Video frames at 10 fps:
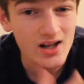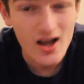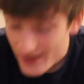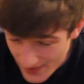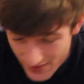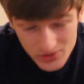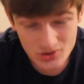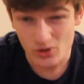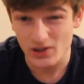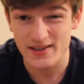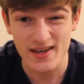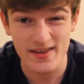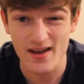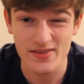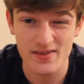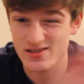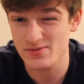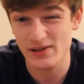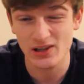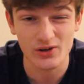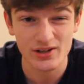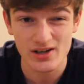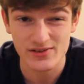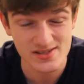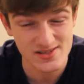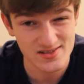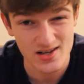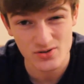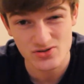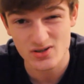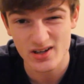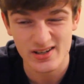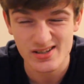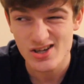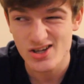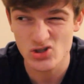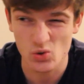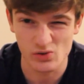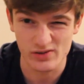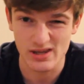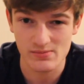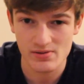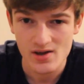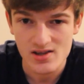Okay, I think we'll just call it a day there. I think this has been long enough, and as I said, I was trying to sort of keep